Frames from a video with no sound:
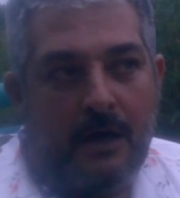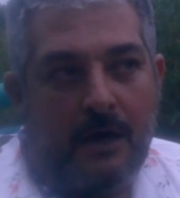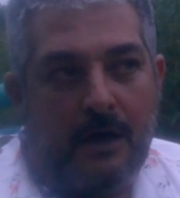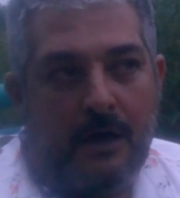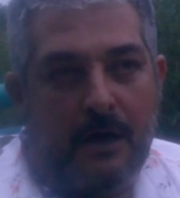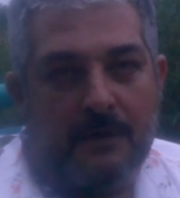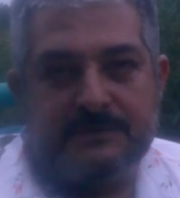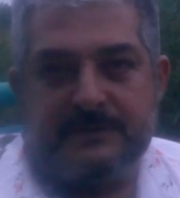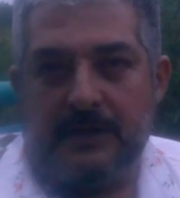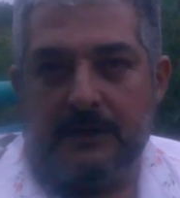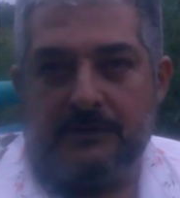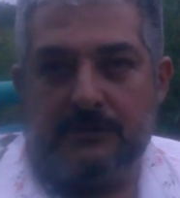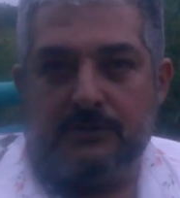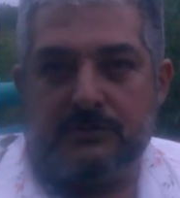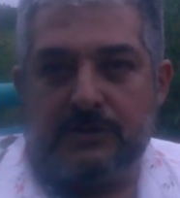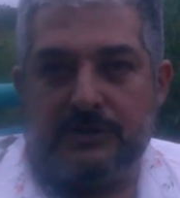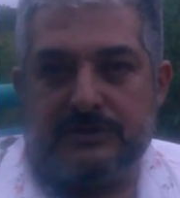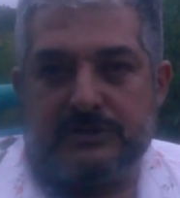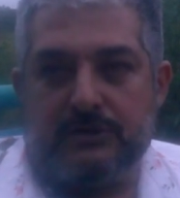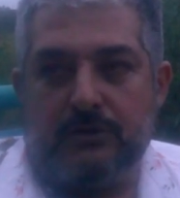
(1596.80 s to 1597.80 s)
I'm sorry, you
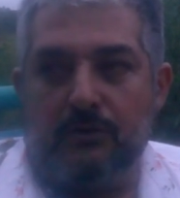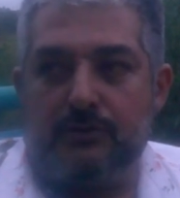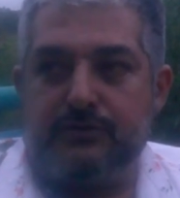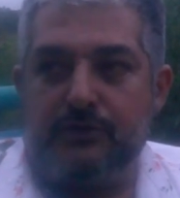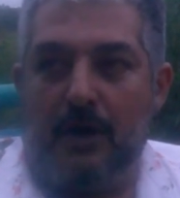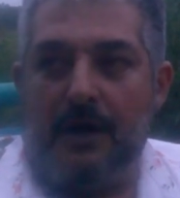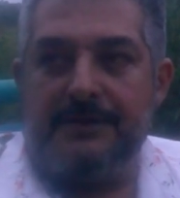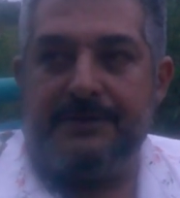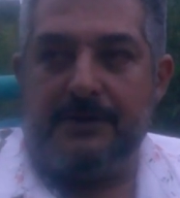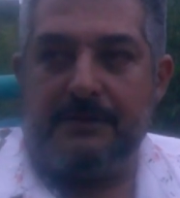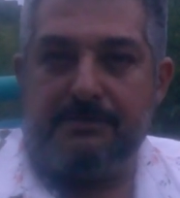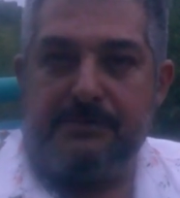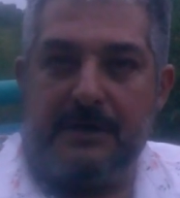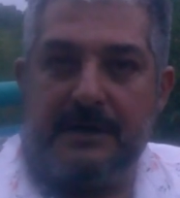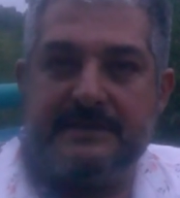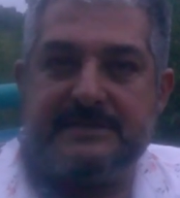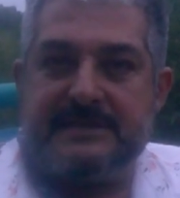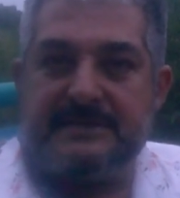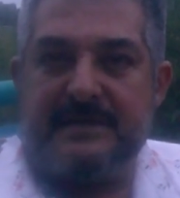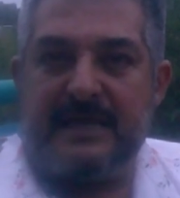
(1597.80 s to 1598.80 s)
just go to other
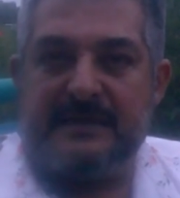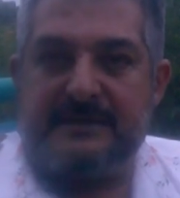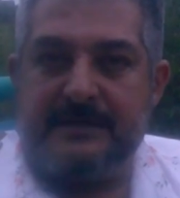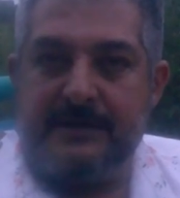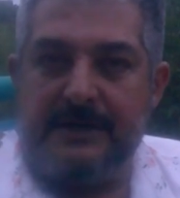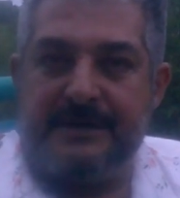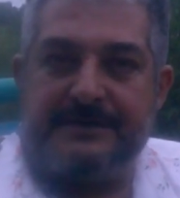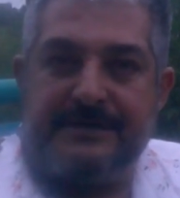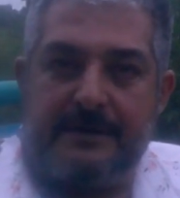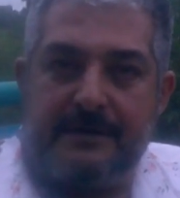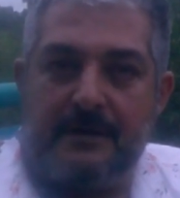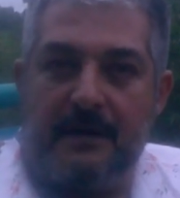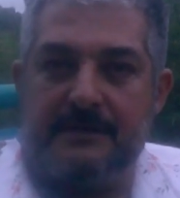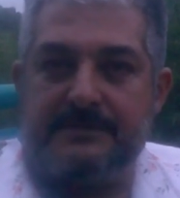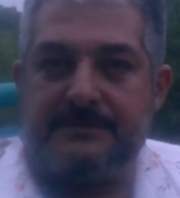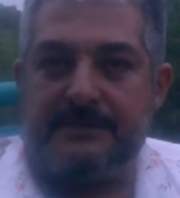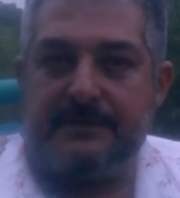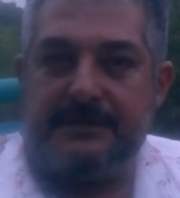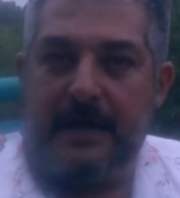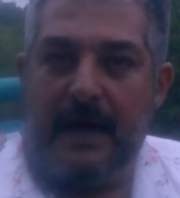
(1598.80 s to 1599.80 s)
places and tear their
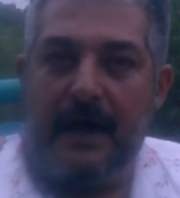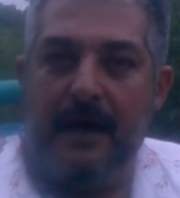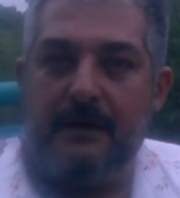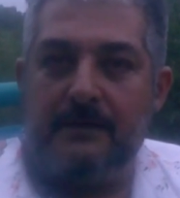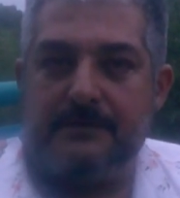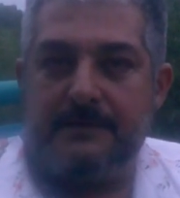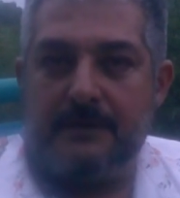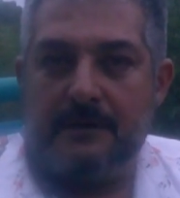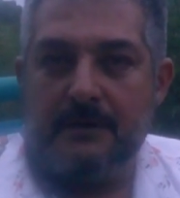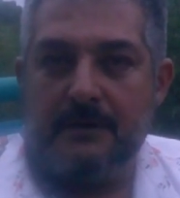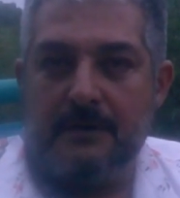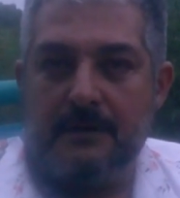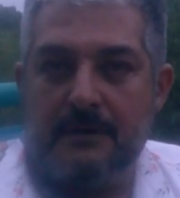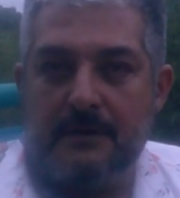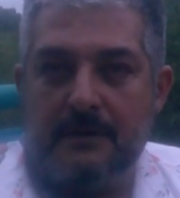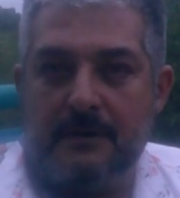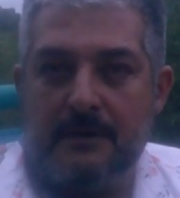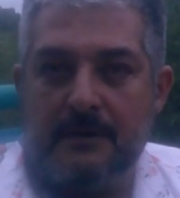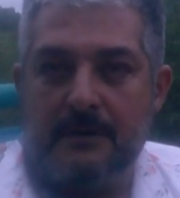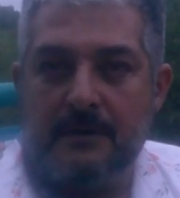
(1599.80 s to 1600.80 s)
country down.
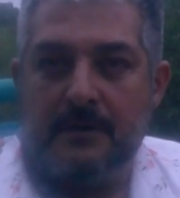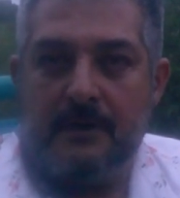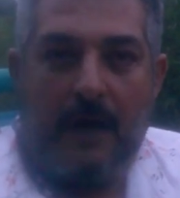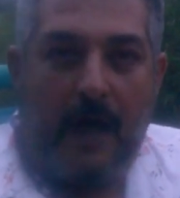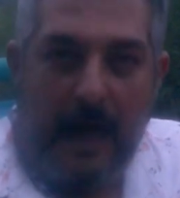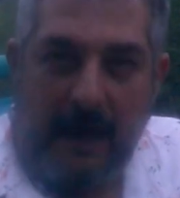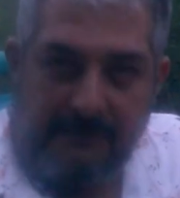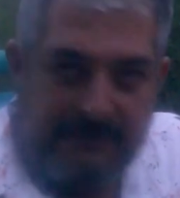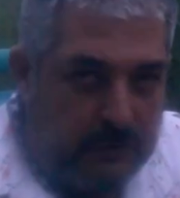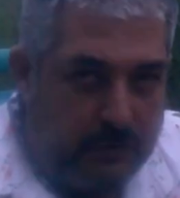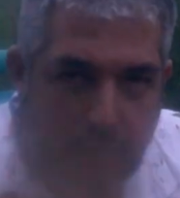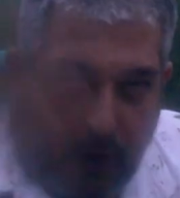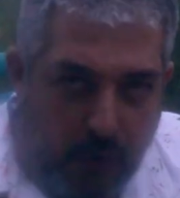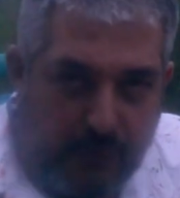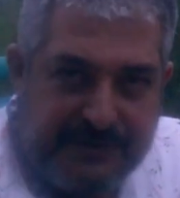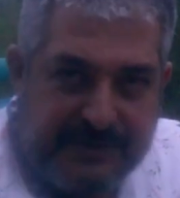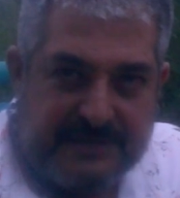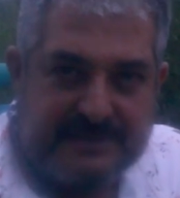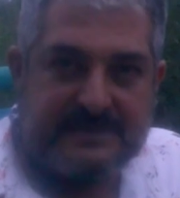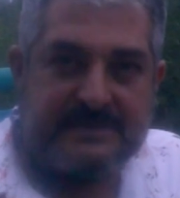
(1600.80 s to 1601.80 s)
Have you
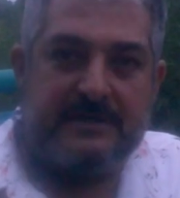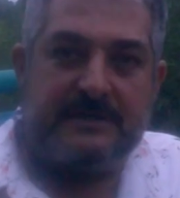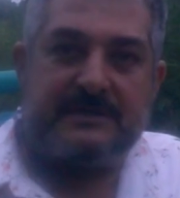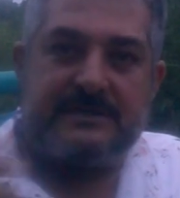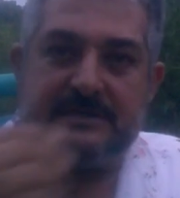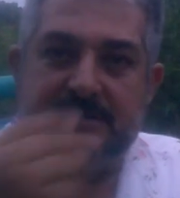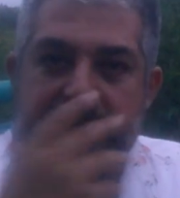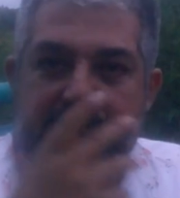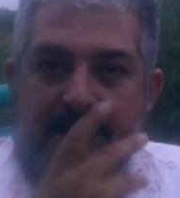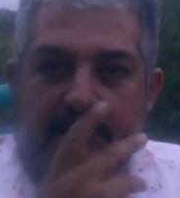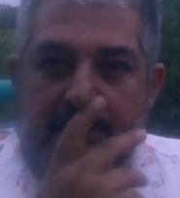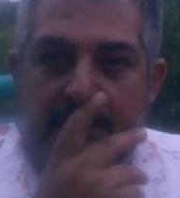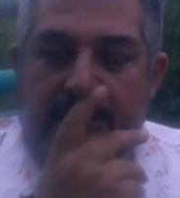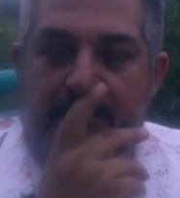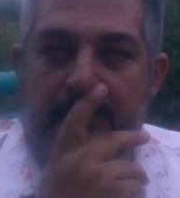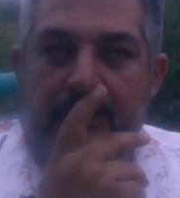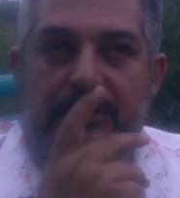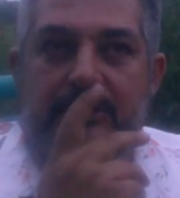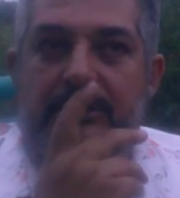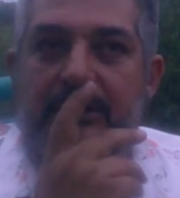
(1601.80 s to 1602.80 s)
noticed this?
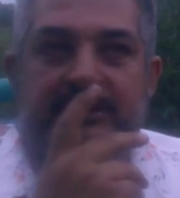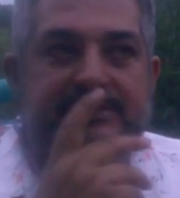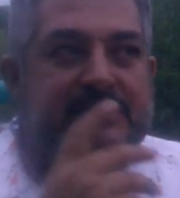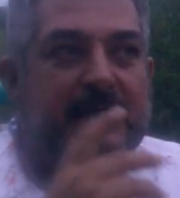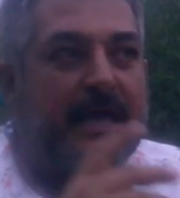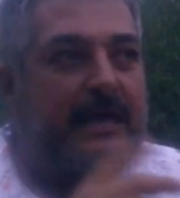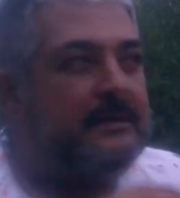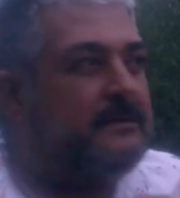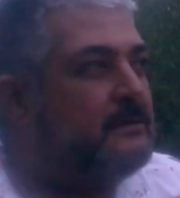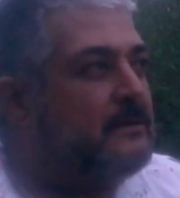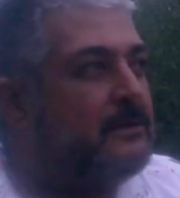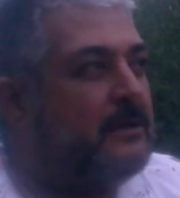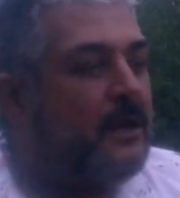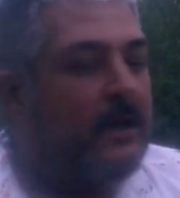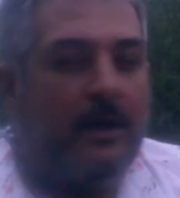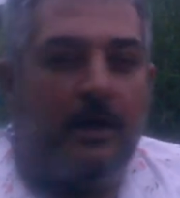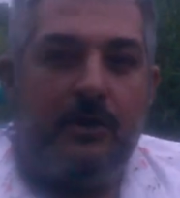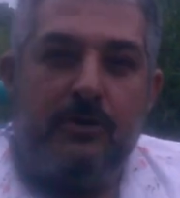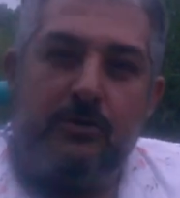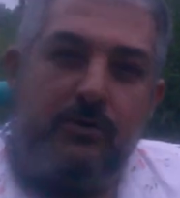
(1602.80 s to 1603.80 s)
Does it,
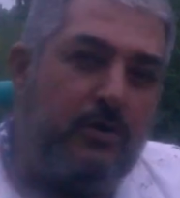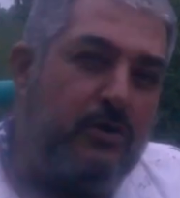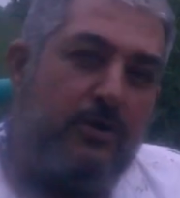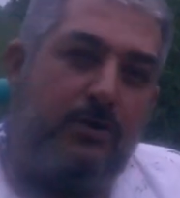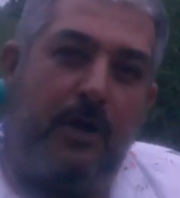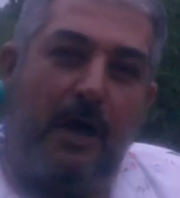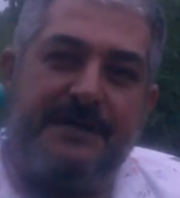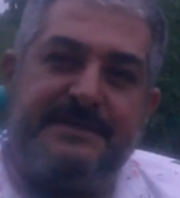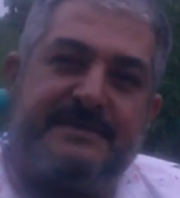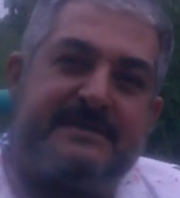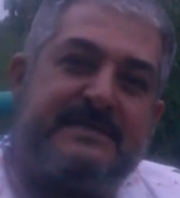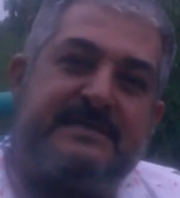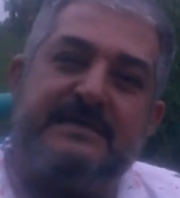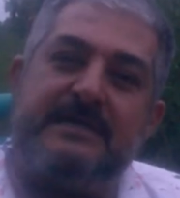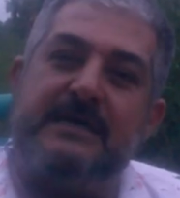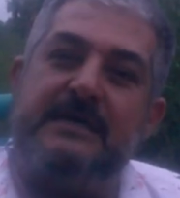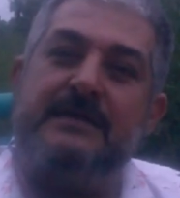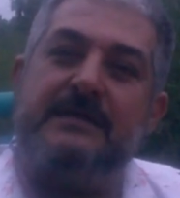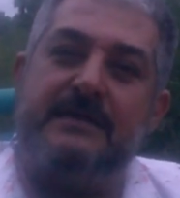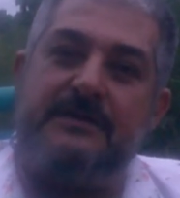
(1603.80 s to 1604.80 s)
do you not
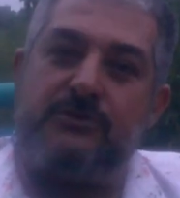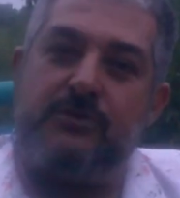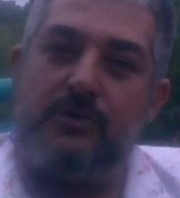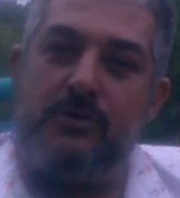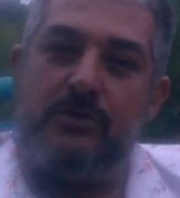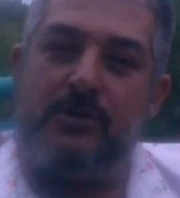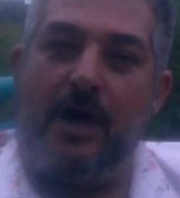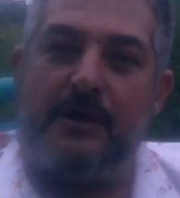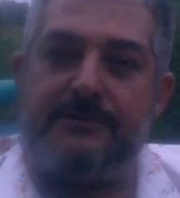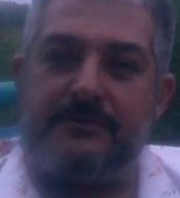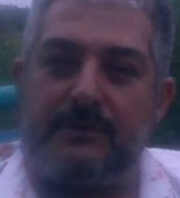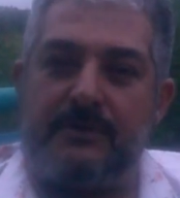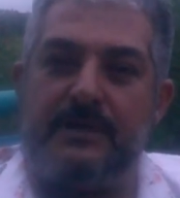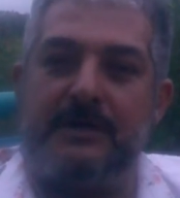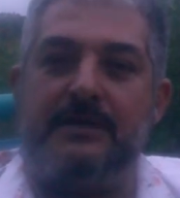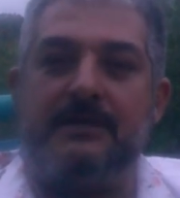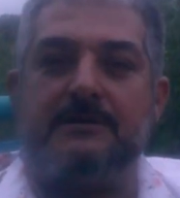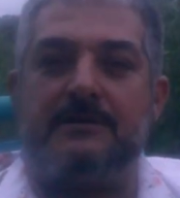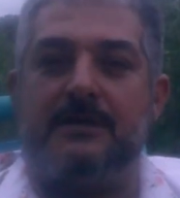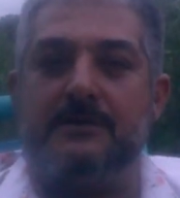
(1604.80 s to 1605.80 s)
see that? Do you not
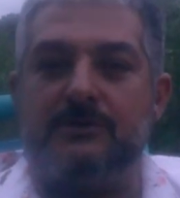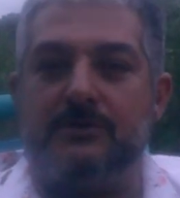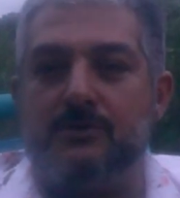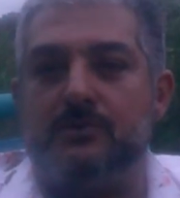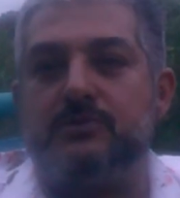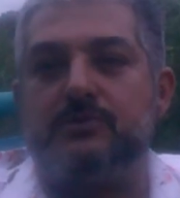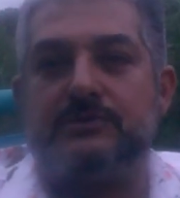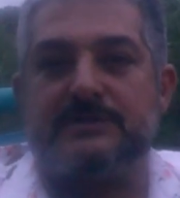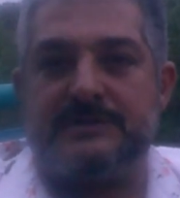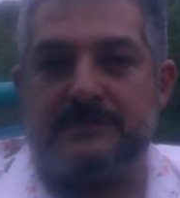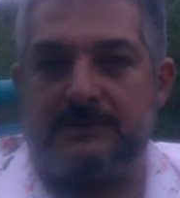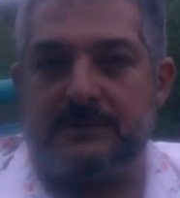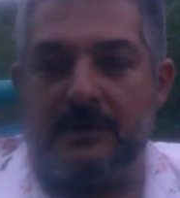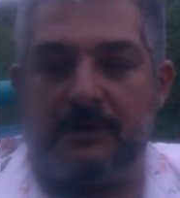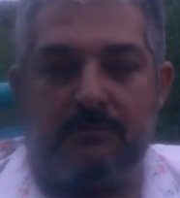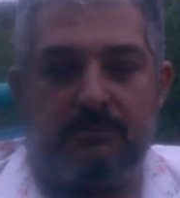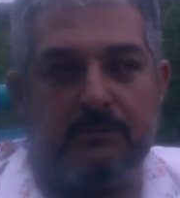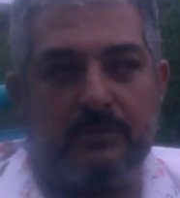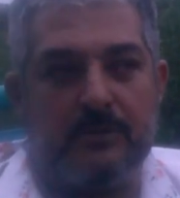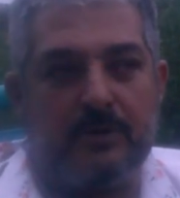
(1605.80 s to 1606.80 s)
read the news,
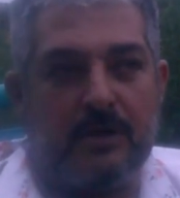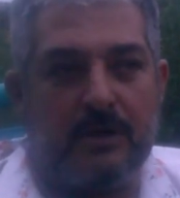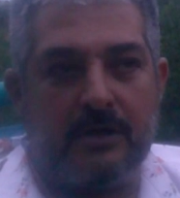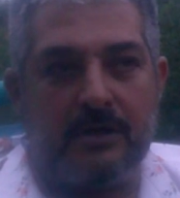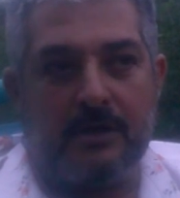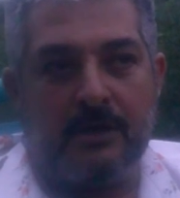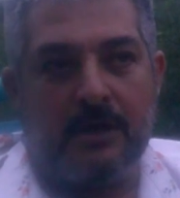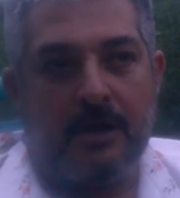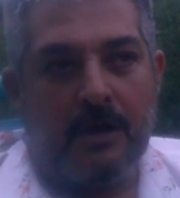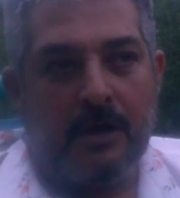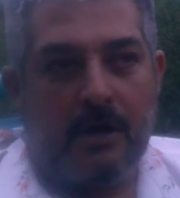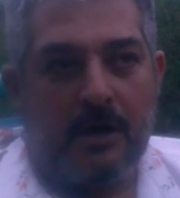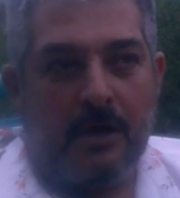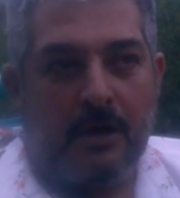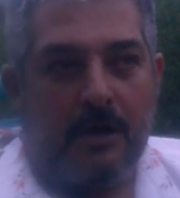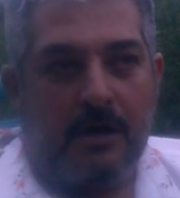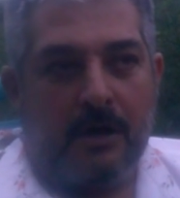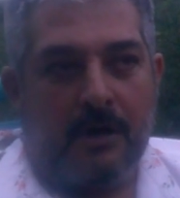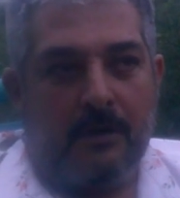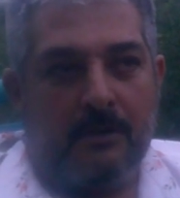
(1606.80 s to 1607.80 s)
uh, uh,
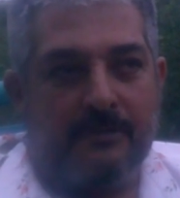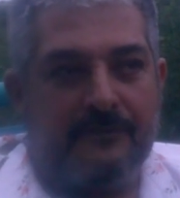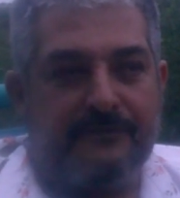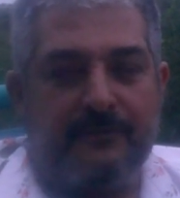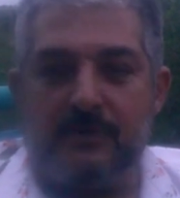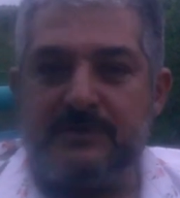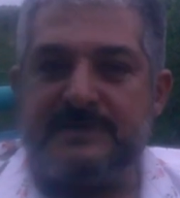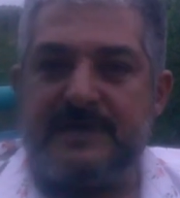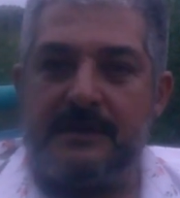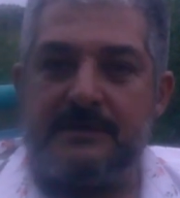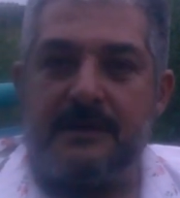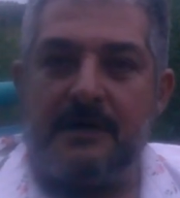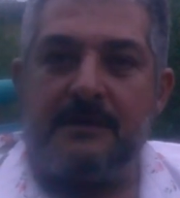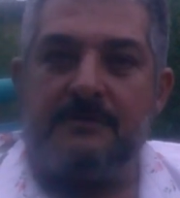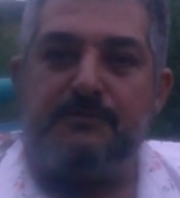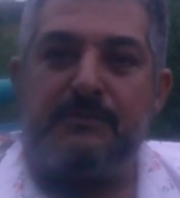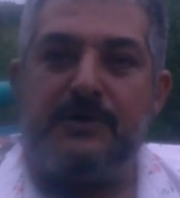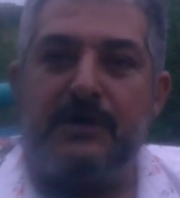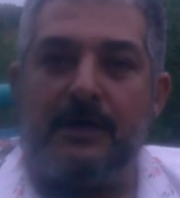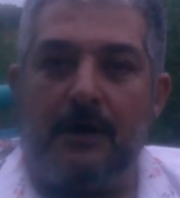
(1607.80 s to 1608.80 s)
folks at
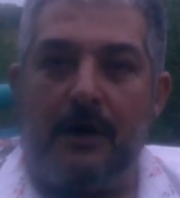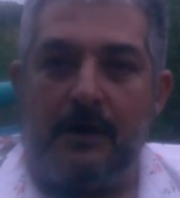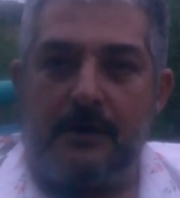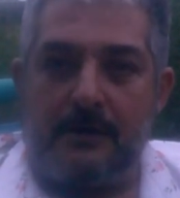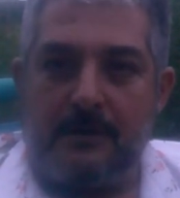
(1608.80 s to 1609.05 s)
NPR?